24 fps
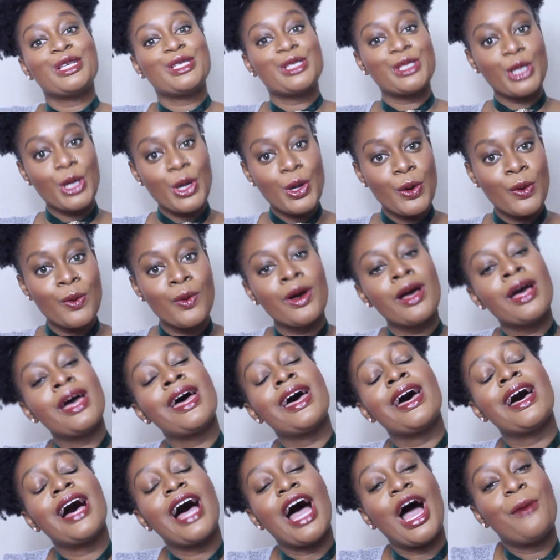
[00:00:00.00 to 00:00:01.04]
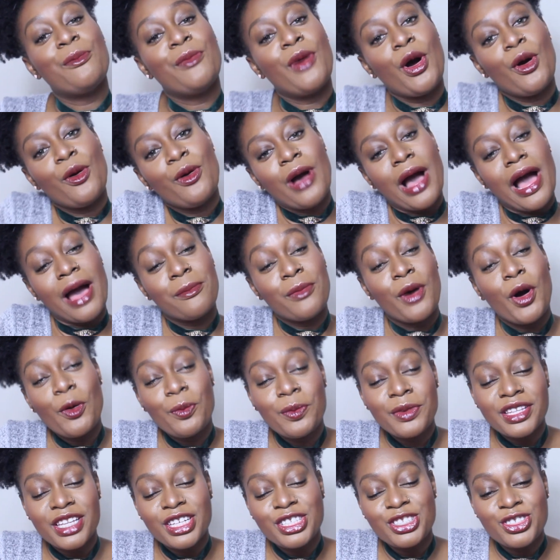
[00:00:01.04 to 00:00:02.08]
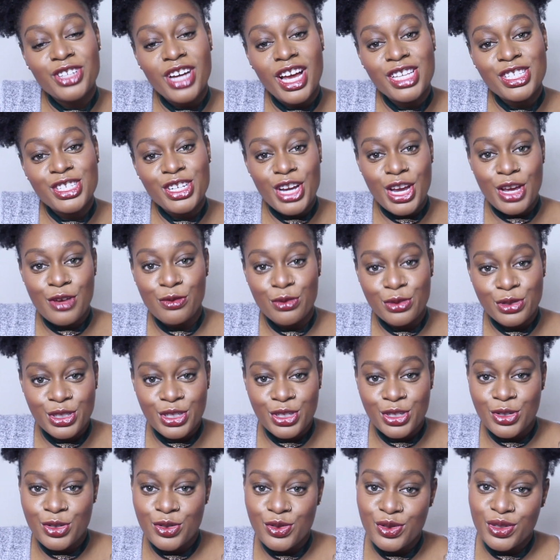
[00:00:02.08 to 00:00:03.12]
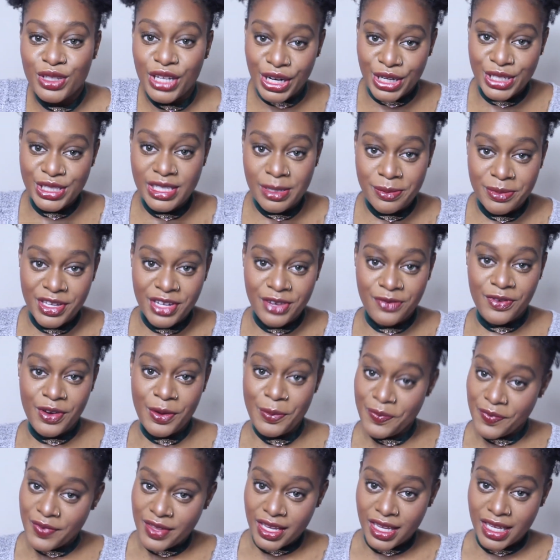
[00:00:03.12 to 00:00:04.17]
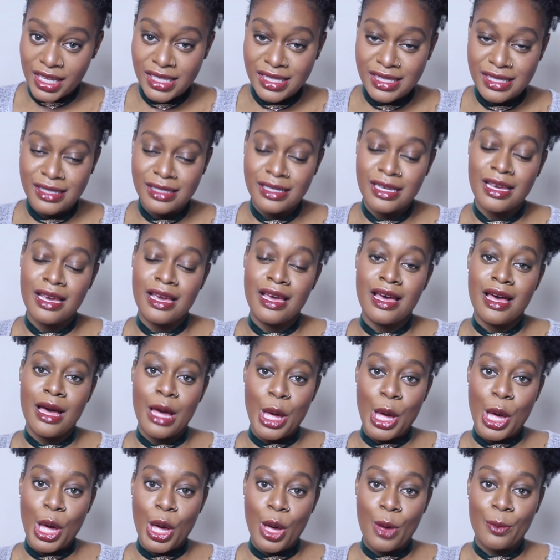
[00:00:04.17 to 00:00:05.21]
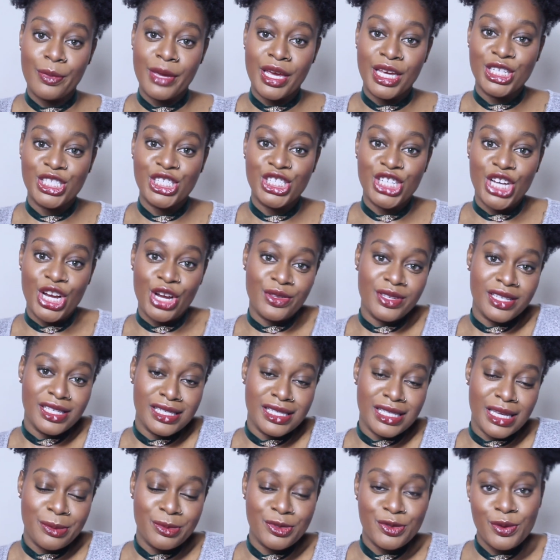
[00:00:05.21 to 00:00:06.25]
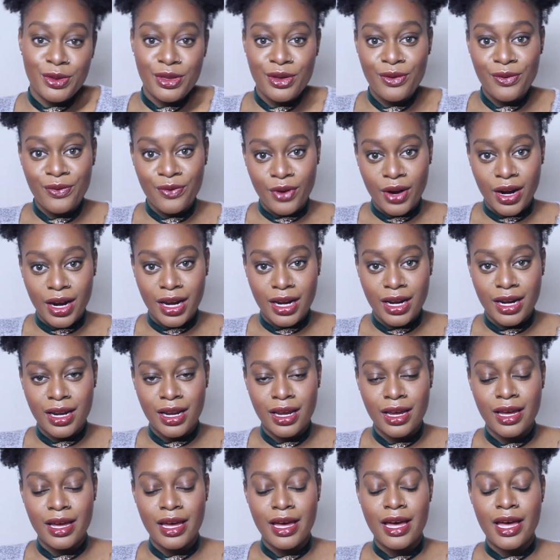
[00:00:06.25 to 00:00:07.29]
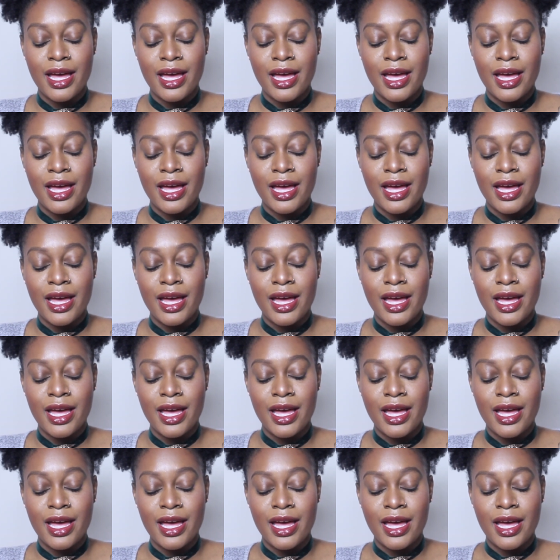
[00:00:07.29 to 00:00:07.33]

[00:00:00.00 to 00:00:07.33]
So I'm hoping that you guys are able to learn something from this, and share these tips with a friend.